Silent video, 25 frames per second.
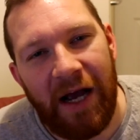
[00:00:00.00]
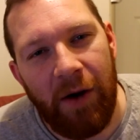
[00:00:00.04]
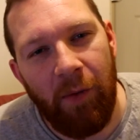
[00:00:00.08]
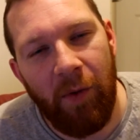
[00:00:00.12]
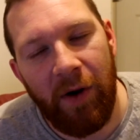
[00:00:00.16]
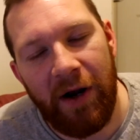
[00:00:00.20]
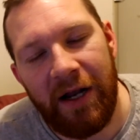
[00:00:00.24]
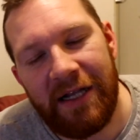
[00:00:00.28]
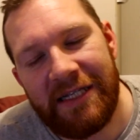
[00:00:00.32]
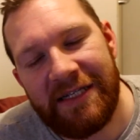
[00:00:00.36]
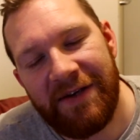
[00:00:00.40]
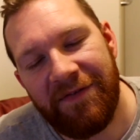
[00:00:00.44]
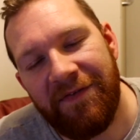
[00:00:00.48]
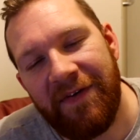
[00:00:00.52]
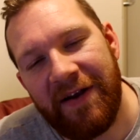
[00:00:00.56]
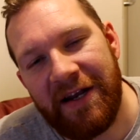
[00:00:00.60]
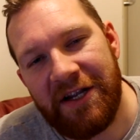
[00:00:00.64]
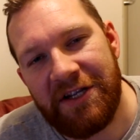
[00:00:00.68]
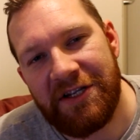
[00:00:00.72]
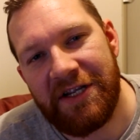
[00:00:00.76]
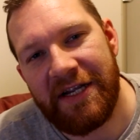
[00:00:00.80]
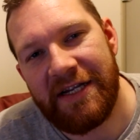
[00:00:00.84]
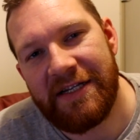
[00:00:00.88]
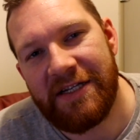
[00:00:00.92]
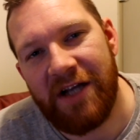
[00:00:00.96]
I wanted to finish
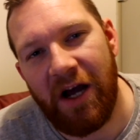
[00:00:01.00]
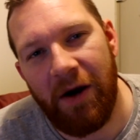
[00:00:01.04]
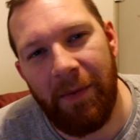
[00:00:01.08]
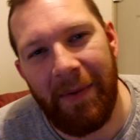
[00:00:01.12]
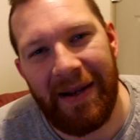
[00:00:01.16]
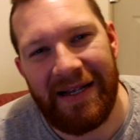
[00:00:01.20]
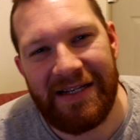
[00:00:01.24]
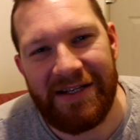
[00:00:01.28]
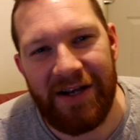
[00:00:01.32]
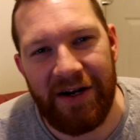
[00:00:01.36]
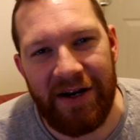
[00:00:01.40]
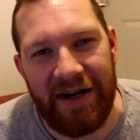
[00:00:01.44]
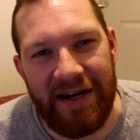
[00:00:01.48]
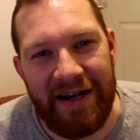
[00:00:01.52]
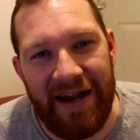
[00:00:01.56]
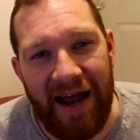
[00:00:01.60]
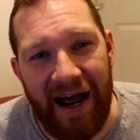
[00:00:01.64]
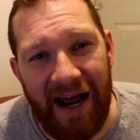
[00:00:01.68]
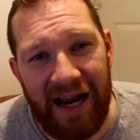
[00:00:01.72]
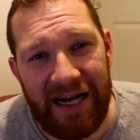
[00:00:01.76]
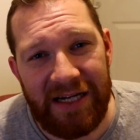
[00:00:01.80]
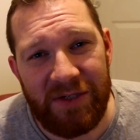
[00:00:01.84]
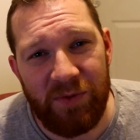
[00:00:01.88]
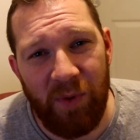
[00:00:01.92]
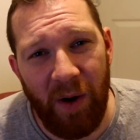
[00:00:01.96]
these comments on a
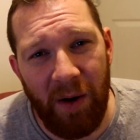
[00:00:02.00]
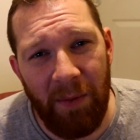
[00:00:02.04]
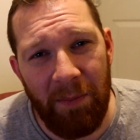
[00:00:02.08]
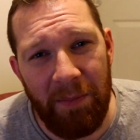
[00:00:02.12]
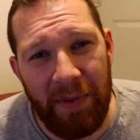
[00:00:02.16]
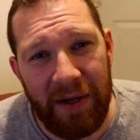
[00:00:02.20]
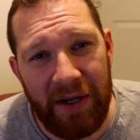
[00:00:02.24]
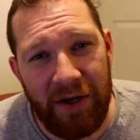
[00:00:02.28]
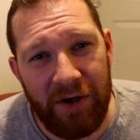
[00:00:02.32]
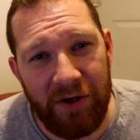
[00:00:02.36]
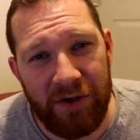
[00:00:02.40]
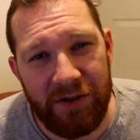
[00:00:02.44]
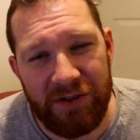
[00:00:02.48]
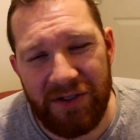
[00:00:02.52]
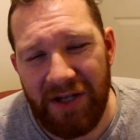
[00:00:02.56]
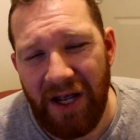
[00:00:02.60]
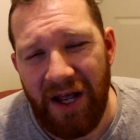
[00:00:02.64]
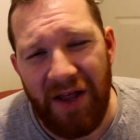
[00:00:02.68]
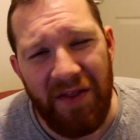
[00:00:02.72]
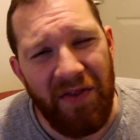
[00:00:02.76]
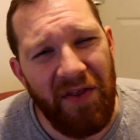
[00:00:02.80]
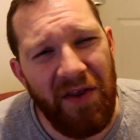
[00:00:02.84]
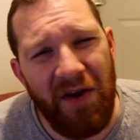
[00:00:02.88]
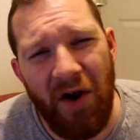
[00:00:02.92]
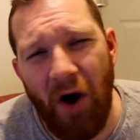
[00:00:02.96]
nice one because
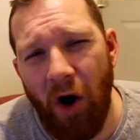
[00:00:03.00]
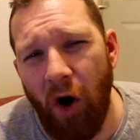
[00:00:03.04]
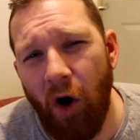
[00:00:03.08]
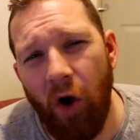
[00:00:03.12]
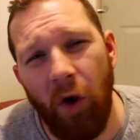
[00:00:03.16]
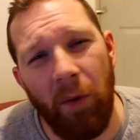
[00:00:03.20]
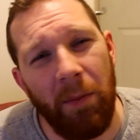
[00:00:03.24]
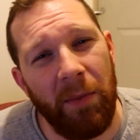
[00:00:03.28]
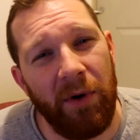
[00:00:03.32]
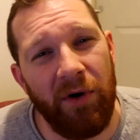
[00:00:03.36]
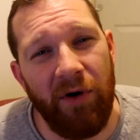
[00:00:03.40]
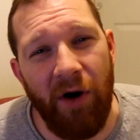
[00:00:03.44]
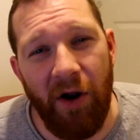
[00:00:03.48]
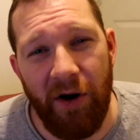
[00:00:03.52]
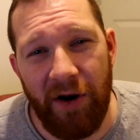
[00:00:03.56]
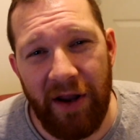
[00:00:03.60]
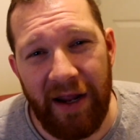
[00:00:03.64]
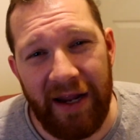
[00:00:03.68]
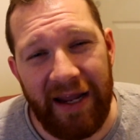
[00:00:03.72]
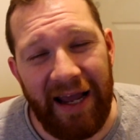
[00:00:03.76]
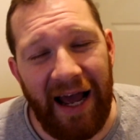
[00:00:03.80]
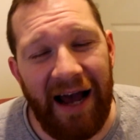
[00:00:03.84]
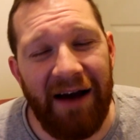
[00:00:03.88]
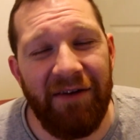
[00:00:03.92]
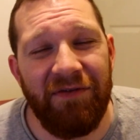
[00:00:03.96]
they're not all
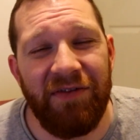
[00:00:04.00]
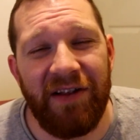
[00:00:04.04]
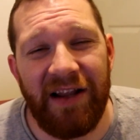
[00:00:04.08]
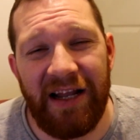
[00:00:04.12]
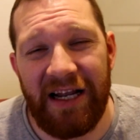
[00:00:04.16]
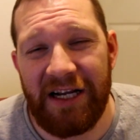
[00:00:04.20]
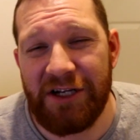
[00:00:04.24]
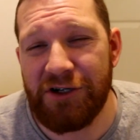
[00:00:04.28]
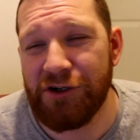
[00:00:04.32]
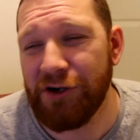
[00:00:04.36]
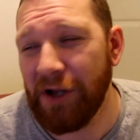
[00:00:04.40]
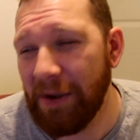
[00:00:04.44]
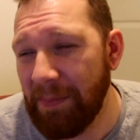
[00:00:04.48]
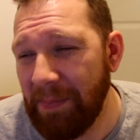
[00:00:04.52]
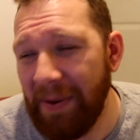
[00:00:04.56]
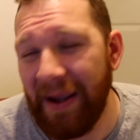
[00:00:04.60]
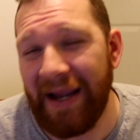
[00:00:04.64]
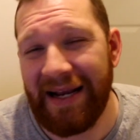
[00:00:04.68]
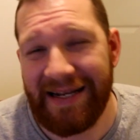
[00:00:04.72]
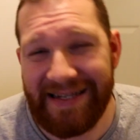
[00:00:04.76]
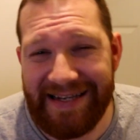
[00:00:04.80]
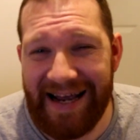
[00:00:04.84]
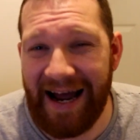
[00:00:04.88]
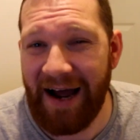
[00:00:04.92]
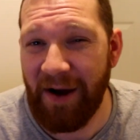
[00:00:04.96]
moronic. I've literally
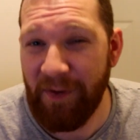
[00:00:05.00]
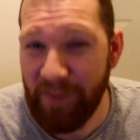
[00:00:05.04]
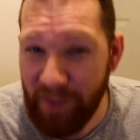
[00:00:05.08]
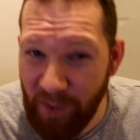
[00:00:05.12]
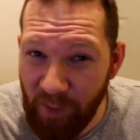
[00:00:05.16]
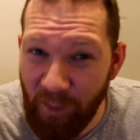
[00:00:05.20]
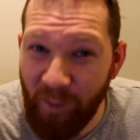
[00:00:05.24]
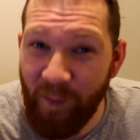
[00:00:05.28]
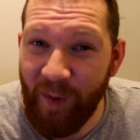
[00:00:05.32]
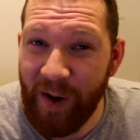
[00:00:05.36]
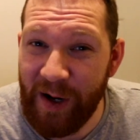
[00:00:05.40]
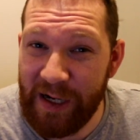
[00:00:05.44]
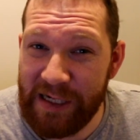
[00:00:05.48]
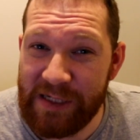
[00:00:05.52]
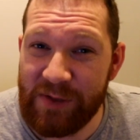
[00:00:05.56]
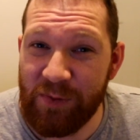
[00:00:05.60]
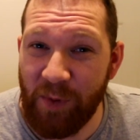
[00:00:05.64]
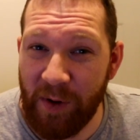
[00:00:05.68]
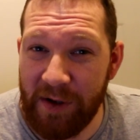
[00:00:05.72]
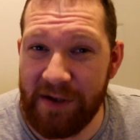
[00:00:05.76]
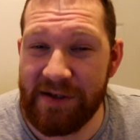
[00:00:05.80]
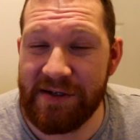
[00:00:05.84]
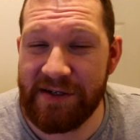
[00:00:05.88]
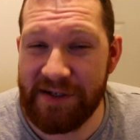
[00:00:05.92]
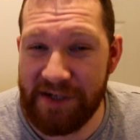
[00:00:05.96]
picked out the worst
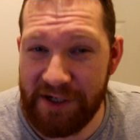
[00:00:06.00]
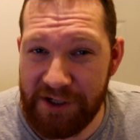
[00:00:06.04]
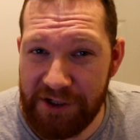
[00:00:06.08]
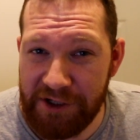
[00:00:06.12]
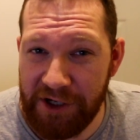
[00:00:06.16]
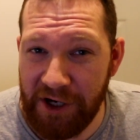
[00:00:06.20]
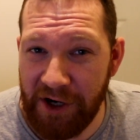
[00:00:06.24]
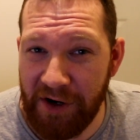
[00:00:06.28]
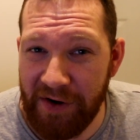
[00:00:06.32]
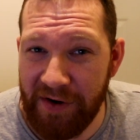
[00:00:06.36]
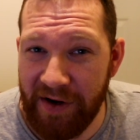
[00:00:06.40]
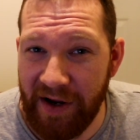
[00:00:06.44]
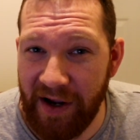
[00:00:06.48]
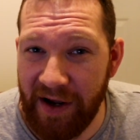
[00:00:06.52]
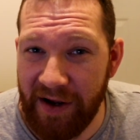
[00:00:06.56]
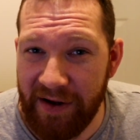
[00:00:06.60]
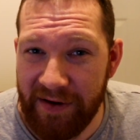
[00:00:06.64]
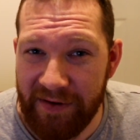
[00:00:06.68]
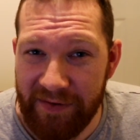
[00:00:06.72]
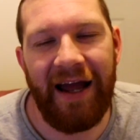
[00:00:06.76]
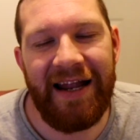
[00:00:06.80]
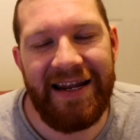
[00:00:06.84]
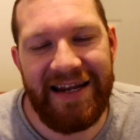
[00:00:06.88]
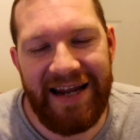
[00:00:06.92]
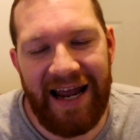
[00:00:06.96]
ones to show you.
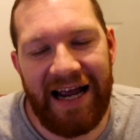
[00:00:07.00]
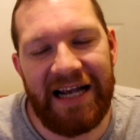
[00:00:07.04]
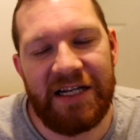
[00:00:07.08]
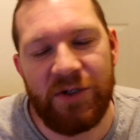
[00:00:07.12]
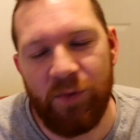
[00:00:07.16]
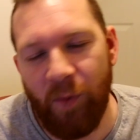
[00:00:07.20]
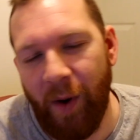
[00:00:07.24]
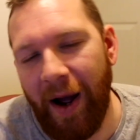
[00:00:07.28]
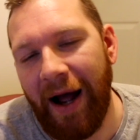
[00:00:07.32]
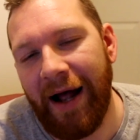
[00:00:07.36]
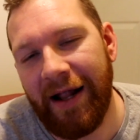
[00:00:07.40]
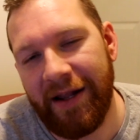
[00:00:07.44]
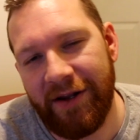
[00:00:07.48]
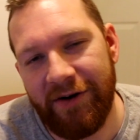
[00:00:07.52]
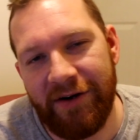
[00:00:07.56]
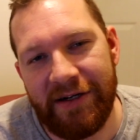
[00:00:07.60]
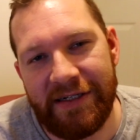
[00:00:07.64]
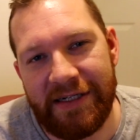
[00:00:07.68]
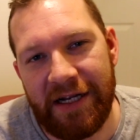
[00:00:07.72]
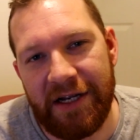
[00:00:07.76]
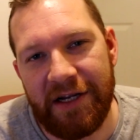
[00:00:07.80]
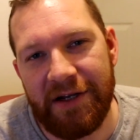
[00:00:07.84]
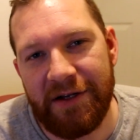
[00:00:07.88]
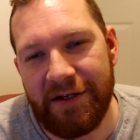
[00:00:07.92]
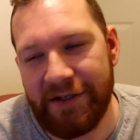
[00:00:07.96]
And yes, Wilder is
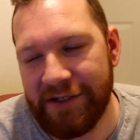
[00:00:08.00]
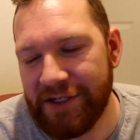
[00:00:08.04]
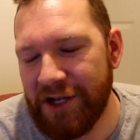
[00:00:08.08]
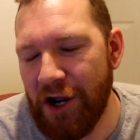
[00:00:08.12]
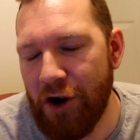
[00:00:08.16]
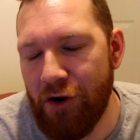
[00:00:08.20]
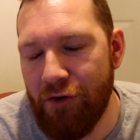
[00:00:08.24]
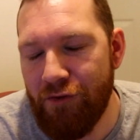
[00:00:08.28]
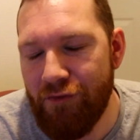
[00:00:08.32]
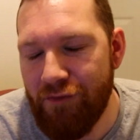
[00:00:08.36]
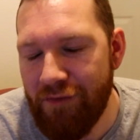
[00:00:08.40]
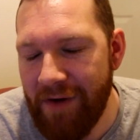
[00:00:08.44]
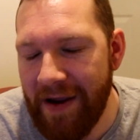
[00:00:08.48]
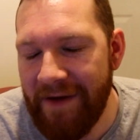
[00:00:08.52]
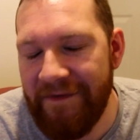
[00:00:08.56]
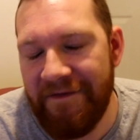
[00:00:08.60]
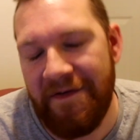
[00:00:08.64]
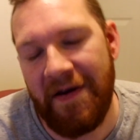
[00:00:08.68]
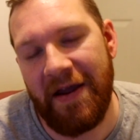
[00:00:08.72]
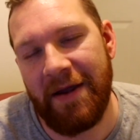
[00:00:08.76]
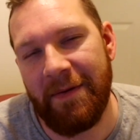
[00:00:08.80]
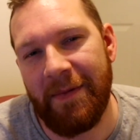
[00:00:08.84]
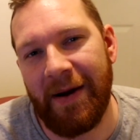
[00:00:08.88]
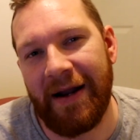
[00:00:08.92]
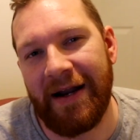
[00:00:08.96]
a
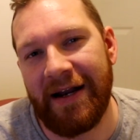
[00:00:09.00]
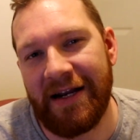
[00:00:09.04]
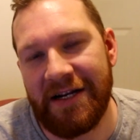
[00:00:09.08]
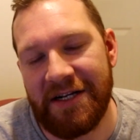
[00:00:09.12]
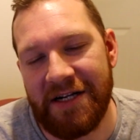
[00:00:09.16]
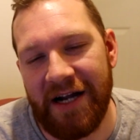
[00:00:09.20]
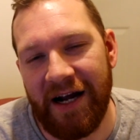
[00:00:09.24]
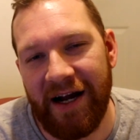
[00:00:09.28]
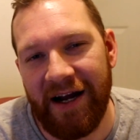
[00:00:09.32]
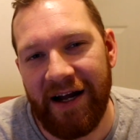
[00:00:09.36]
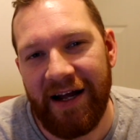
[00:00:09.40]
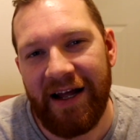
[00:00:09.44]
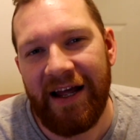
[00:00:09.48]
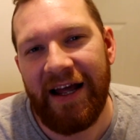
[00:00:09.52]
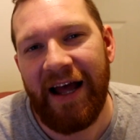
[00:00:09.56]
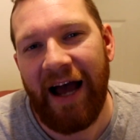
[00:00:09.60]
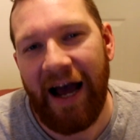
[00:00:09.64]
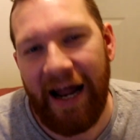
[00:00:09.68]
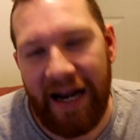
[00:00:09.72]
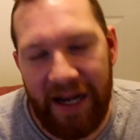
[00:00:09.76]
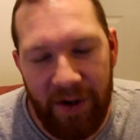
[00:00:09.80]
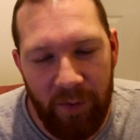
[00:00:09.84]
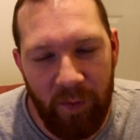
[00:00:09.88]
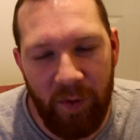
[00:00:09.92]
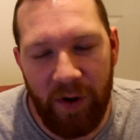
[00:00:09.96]
terrific manager
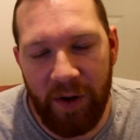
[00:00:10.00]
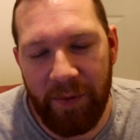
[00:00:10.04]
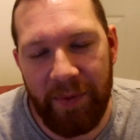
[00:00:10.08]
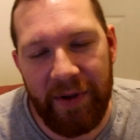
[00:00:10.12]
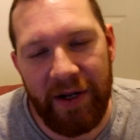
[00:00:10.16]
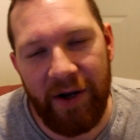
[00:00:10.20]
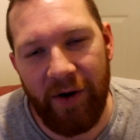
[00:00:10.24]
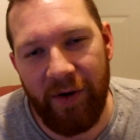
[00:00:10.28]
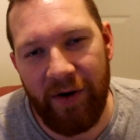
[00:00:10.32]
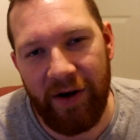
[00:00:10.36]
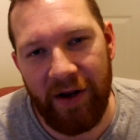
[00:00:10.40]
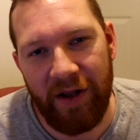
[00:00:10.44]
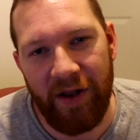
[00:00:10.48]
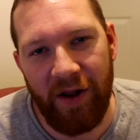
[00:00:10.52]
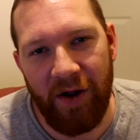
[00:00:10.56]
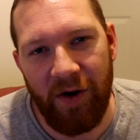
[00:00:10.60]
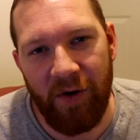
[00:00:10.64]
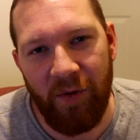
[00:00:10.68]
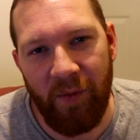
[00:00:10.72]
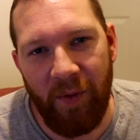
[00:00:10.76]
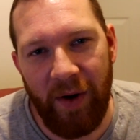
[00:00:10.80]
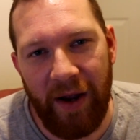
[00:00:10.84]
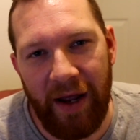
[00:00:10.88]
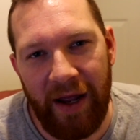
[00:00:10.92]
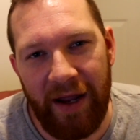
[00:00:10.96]
and he will be going a long
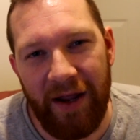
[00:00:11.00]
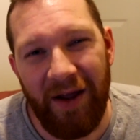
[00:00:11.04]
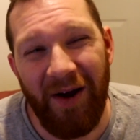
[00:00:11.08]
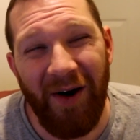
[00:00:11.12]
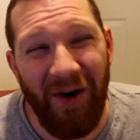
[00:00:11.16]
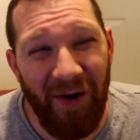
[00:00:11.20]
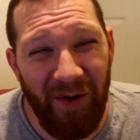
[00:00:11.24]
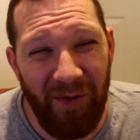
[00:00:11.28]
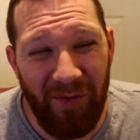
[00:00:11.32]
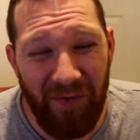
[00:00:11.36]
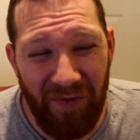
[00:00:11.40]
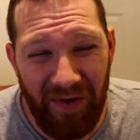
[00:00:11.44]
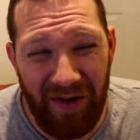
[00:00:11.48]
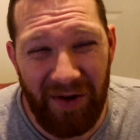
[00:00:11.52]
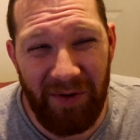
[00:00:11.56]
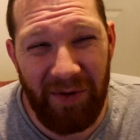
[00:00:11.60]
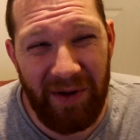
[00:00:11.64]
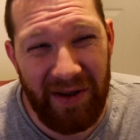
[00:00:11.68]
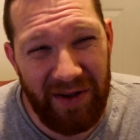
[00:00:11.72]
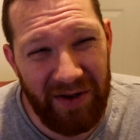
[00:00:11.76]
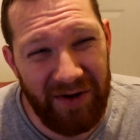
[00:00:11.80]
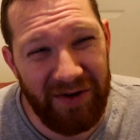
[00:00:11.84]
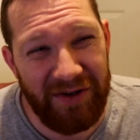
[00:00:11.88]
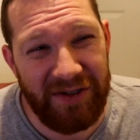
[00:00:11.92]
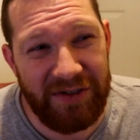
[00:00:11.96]
way. Hopefully
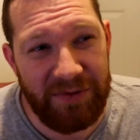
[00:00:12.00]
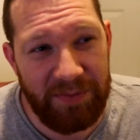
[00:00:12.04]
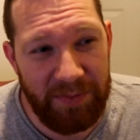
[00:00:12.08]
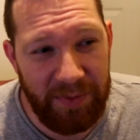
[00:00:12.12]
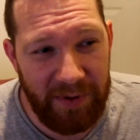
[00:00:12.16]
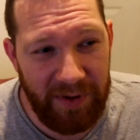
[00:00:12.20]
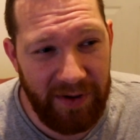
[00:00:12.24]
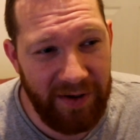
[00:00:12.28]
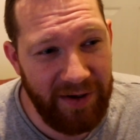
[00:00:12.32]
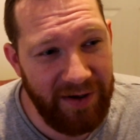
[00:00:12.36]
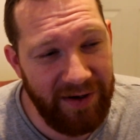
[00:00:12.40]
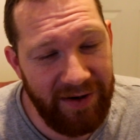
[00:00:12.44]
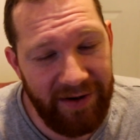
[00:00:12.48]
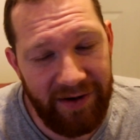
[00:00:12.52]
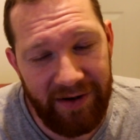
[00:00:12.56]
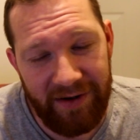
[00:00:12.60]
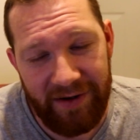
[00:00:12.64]
with us, but